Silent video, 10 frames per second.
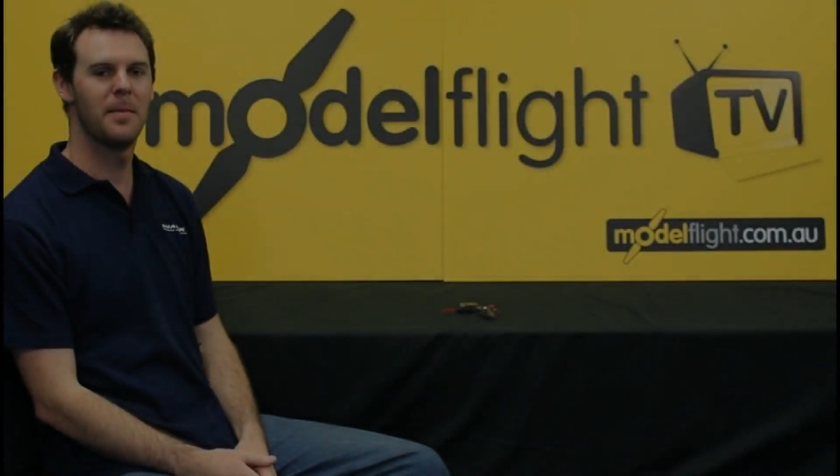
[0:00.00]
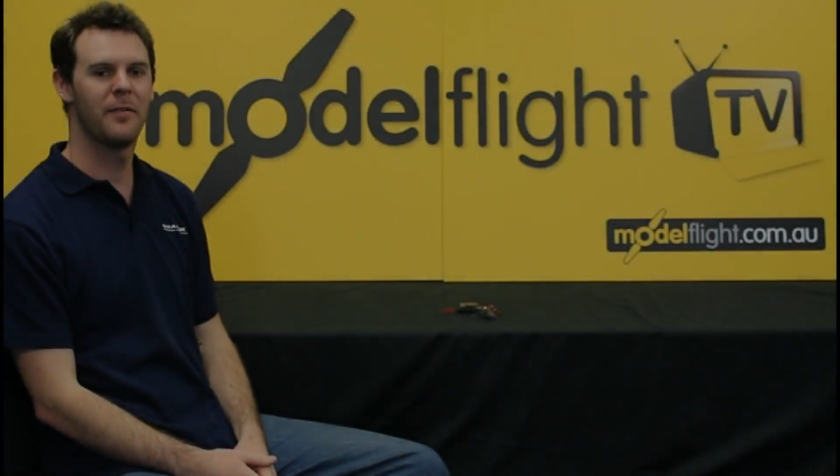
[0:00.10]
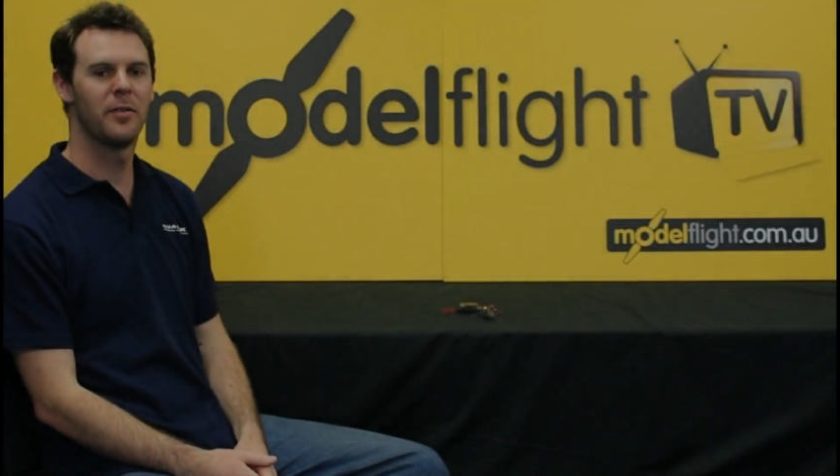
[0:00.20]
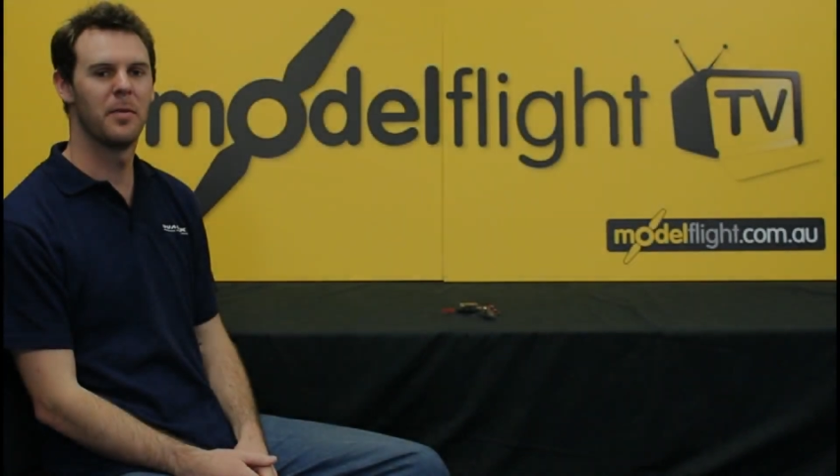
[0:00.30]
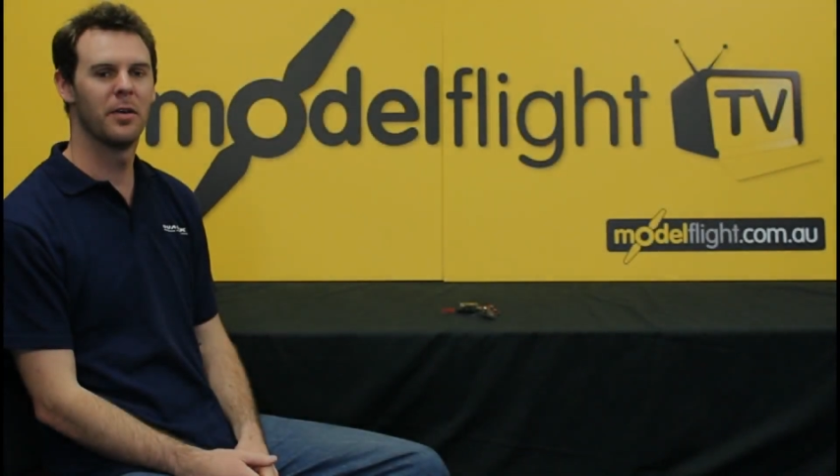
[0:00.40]

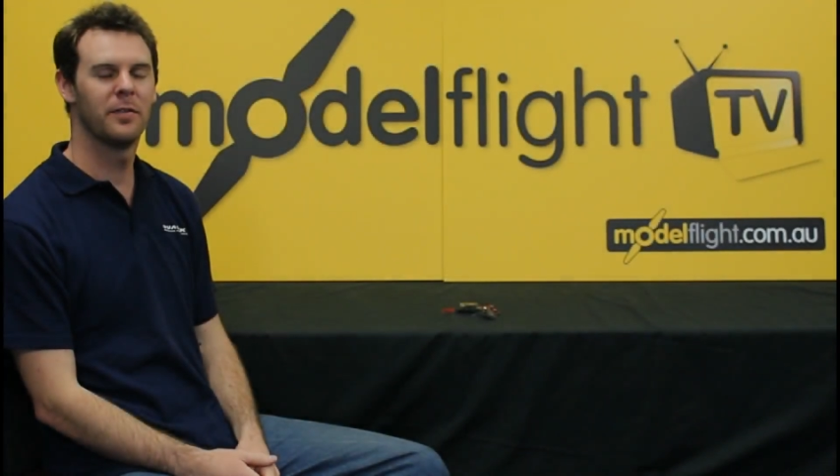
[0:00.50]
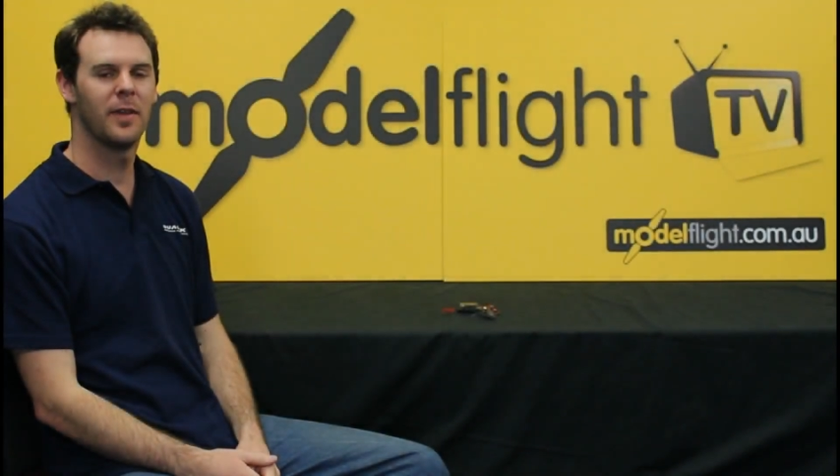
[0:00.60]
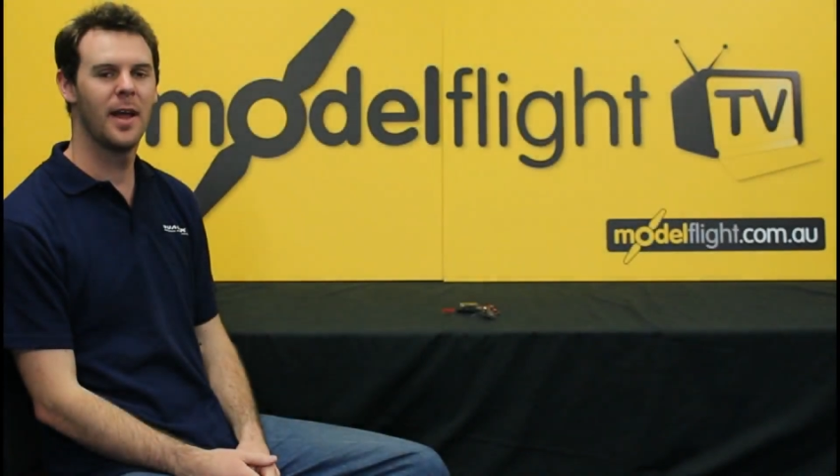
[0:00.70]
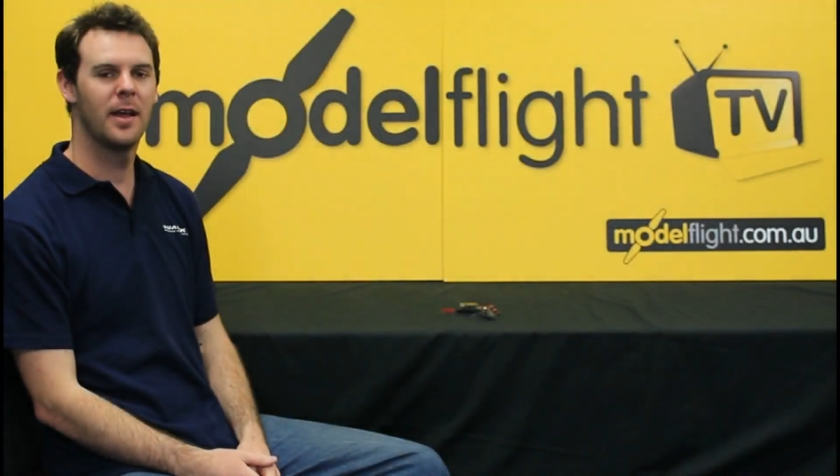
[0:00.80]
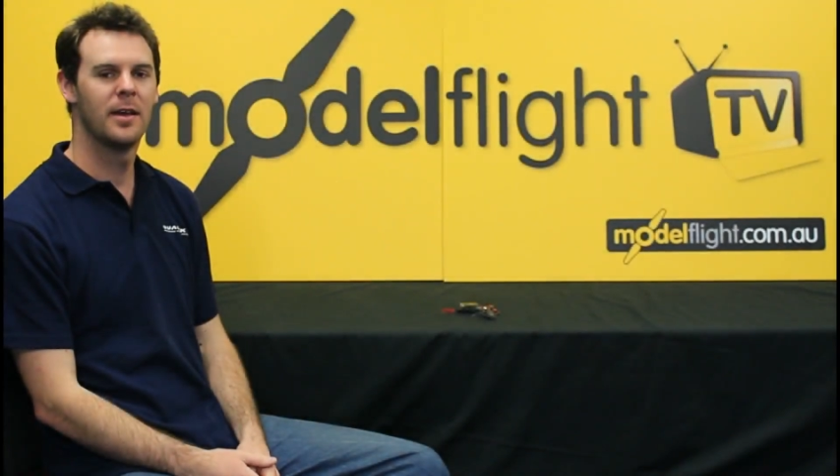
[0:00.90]
for
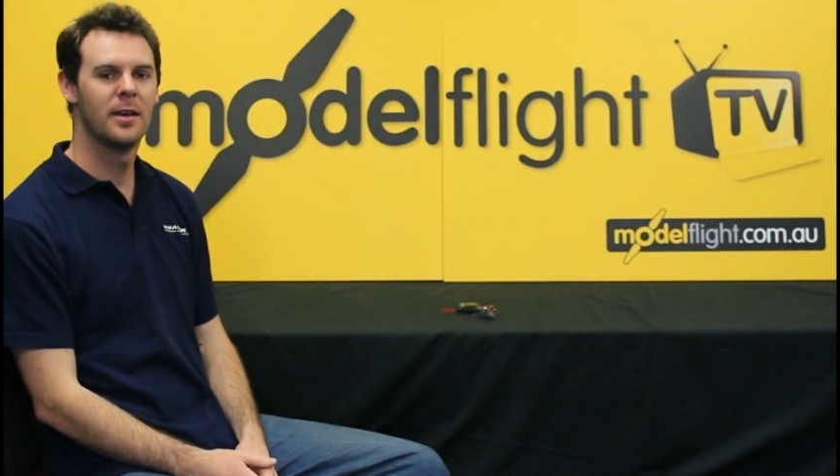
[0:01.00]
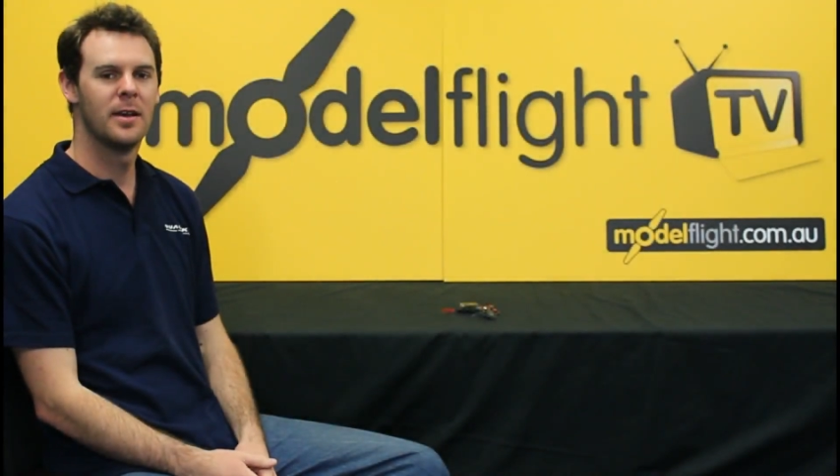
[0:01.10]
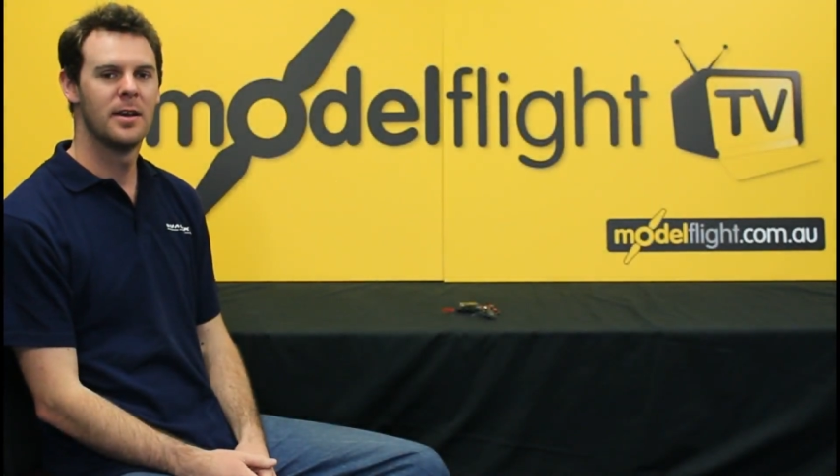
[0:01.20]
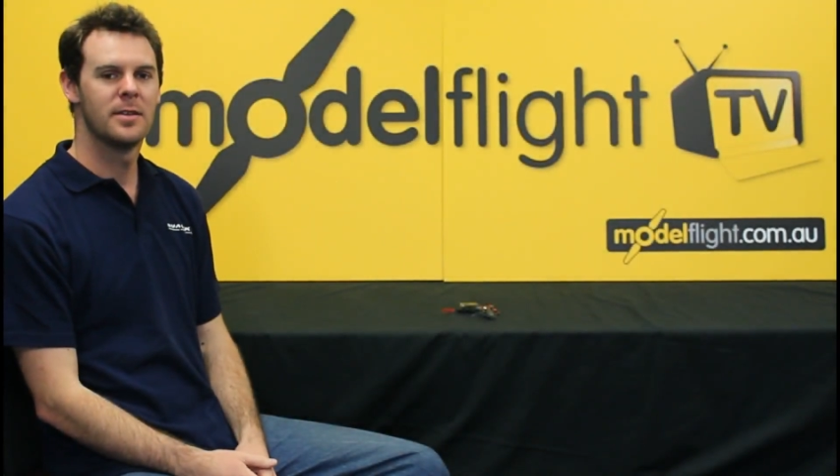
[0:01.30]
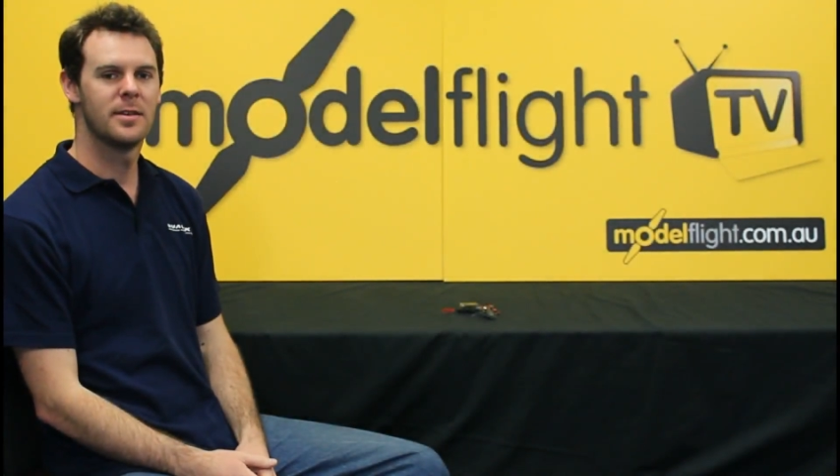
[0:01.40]
Modelflight.
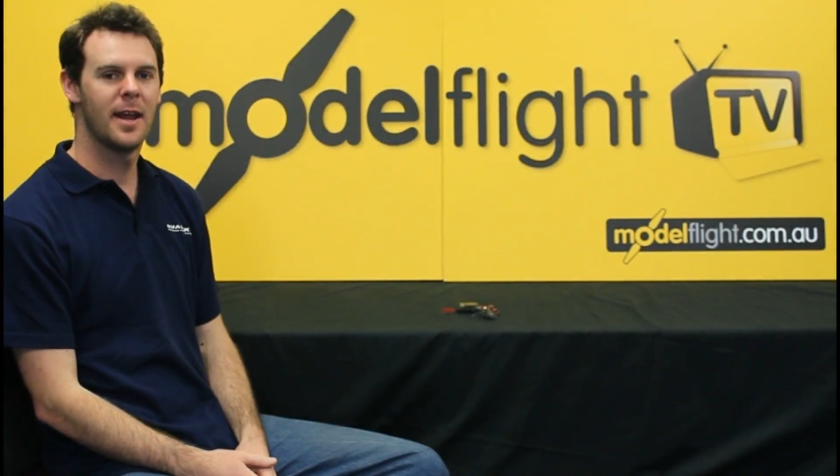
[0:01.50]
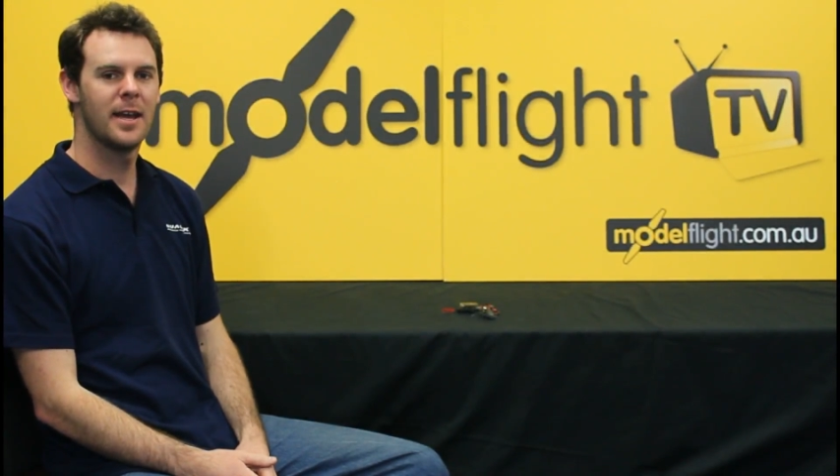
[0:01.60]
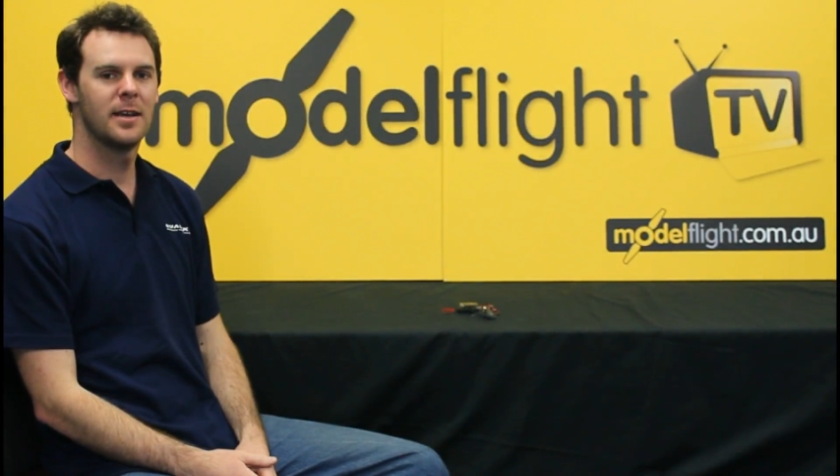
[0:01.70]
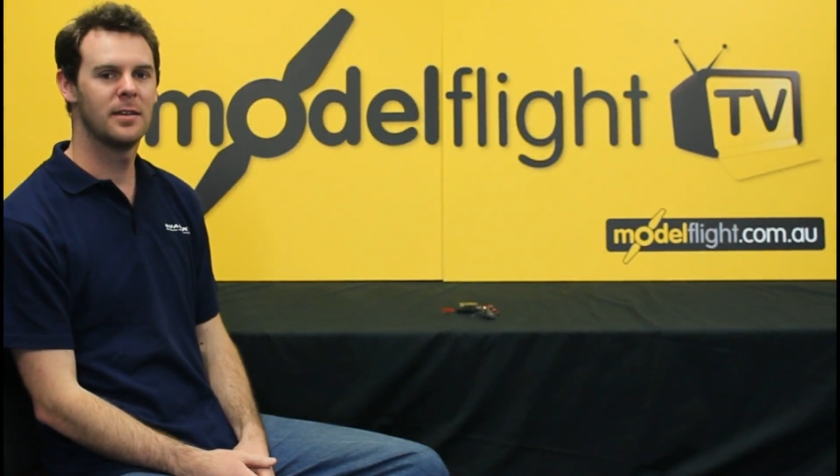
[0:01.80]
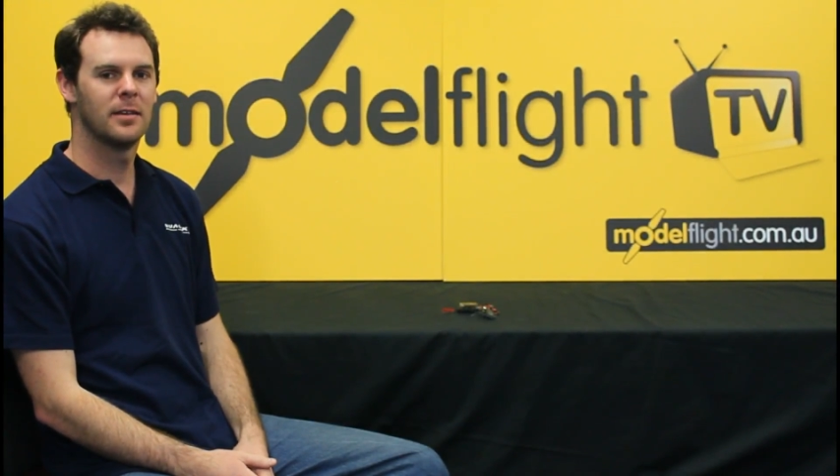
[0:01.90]

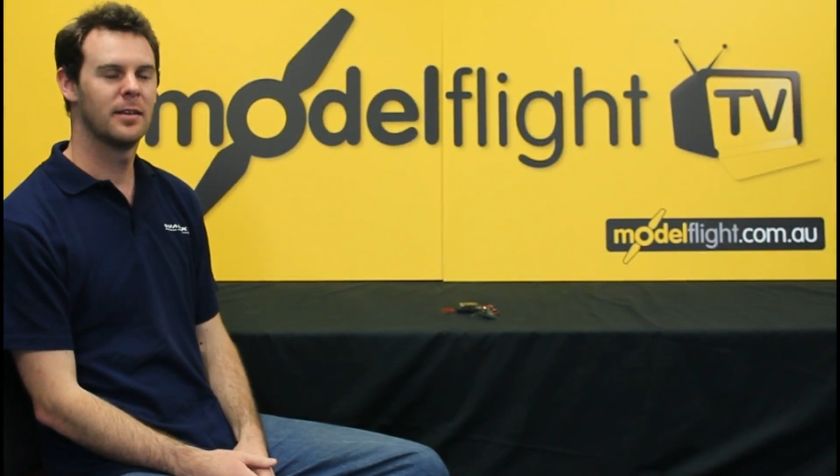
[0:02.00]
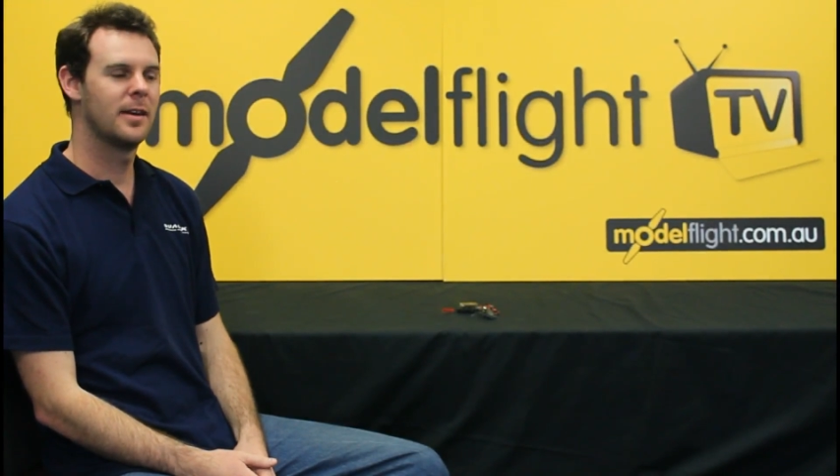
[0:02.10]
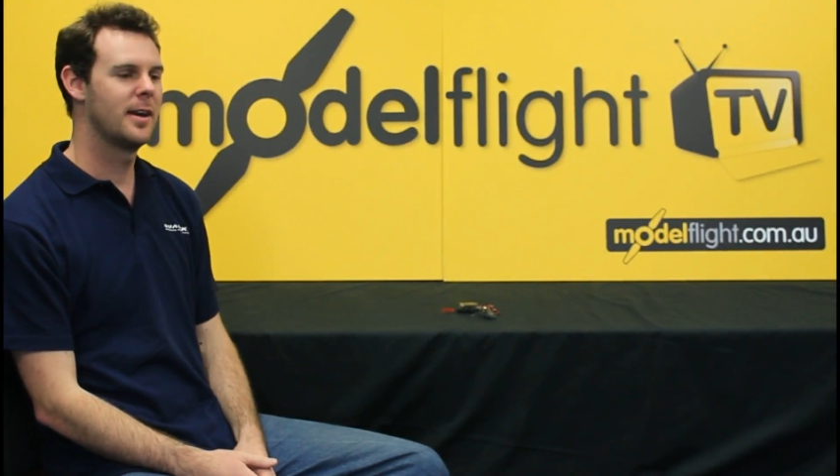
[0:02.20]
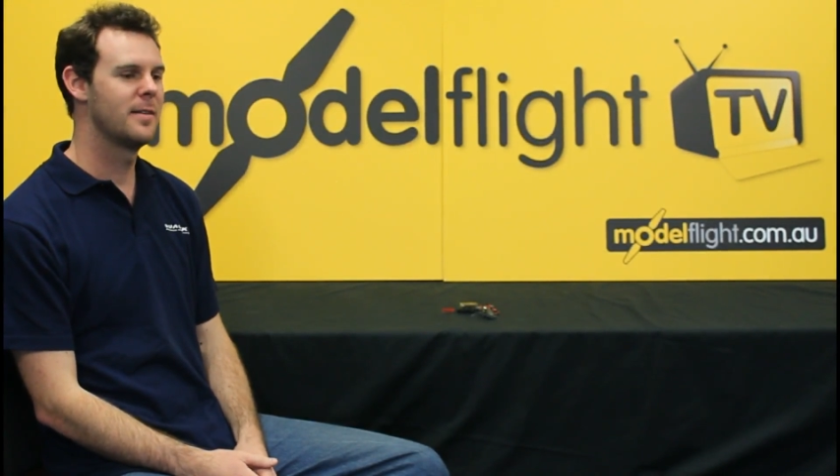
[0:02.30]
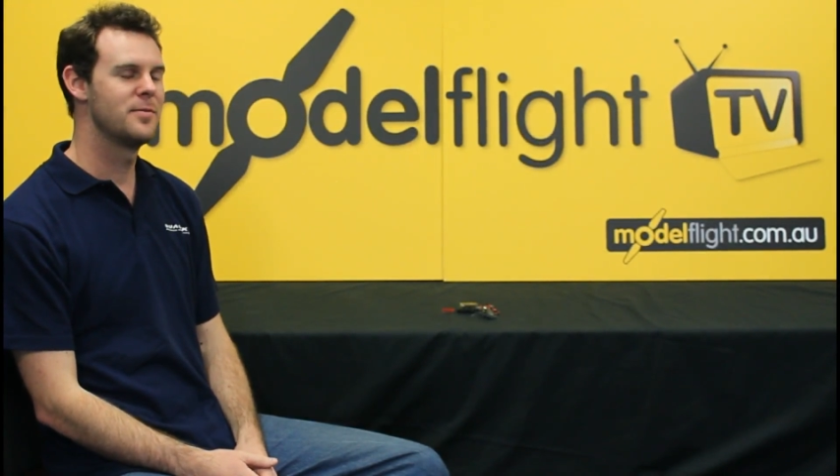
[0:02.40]
Today,
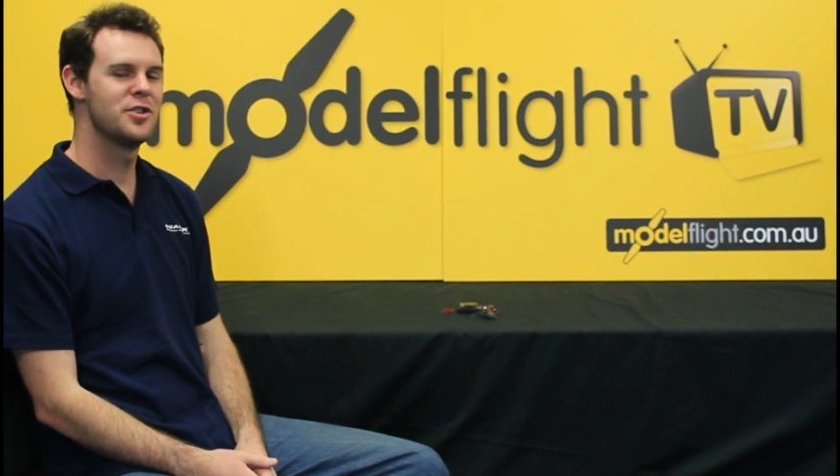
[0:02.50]
uh,